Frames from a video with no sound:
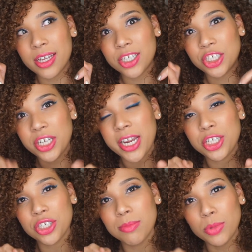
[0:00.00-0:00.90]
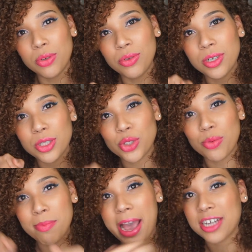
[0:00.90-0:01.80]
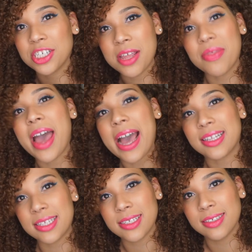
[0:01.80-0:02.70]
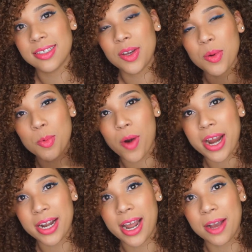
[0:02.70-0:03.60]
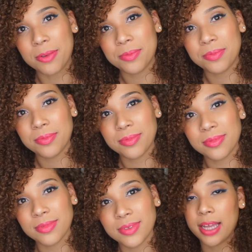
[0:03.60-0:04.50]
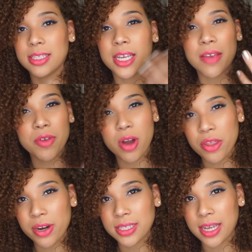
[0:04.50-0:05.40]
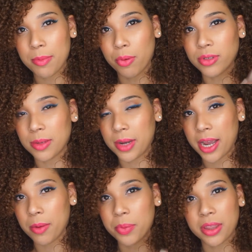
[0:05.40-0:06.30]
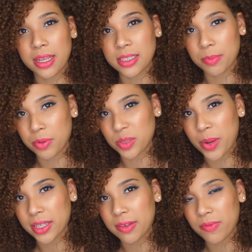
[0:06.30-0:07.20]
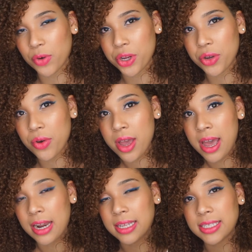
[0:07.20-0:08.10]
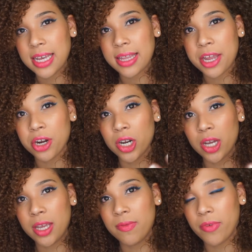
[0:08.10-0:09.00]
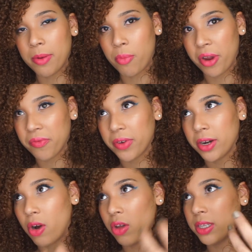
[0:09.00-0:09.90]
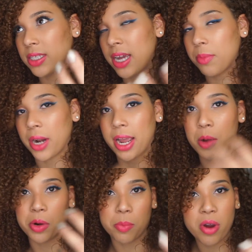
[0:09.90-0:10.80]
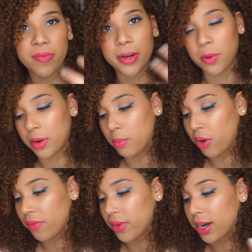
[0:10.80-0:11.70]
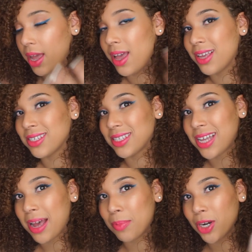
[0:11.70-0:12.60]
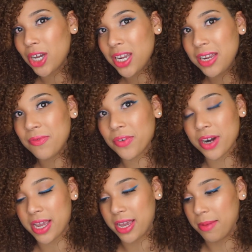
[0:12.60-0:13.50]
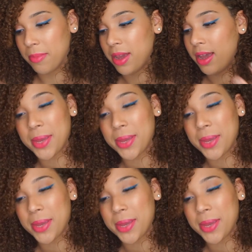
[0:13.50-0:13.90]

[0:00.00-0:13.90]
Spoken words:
Change your mood to match that right now. And to give you other examples and kind of put things in perspective for you, let's say that you're looking for a boyfriend. All this time you're like, I want a boyfriend, I want a boyfriend. Stop looking for him.